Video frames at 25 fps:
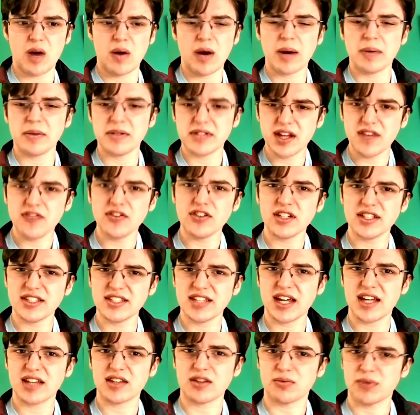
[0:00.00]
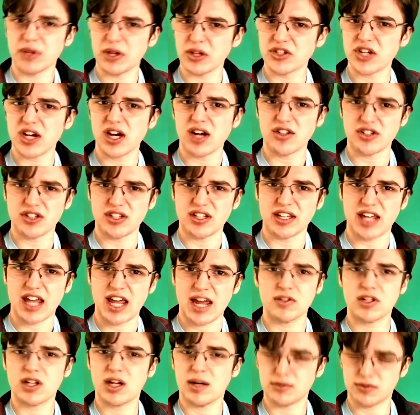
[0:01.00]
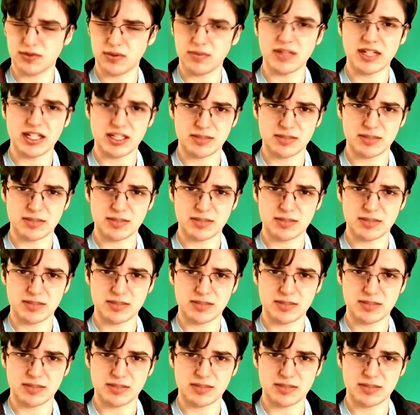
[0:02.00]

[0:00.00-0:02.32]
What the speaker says: I would definitely say that the real challenge in the game comes from these